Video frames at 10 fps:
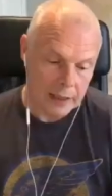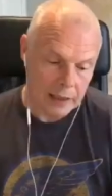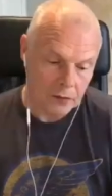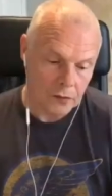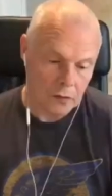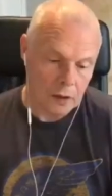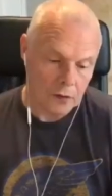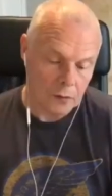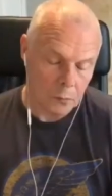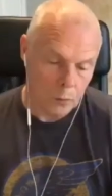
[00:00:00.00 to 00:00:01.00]

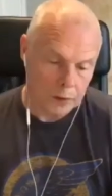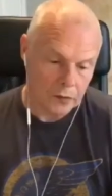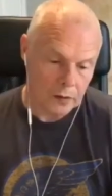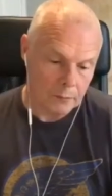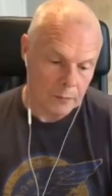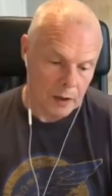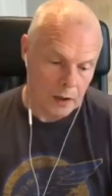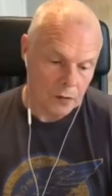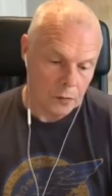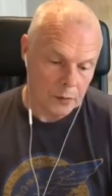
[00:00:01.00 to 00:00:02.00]
insights and wisdom
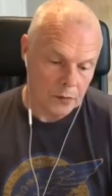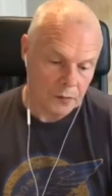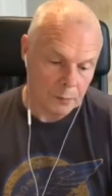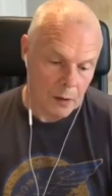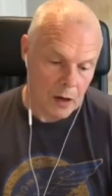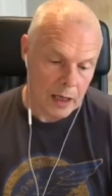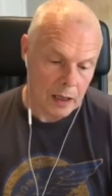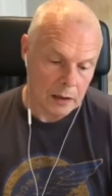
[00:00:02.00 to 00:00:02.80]
to inspire